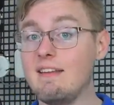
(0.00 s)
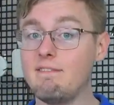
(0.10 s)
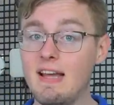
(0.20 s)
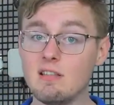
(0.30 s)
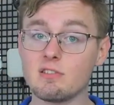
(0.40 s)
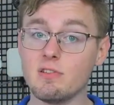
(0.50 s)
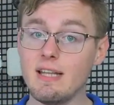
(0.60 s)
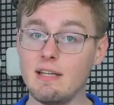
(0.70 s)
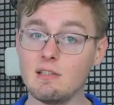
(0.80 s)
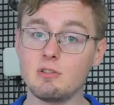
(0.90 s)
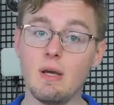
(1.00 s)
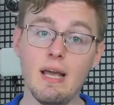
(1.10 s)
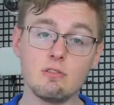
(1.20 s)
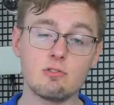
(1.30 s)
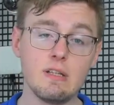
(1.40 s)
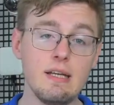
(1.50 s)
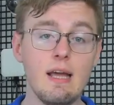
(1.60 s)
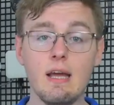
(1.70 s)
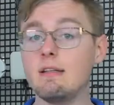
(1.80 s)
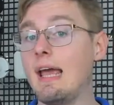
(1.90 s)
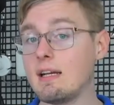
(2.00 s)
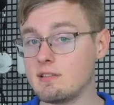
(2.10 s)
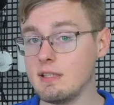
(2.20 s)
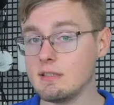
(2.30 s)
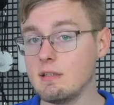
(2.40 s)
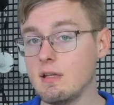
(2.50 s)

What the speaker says: events related to entry and exit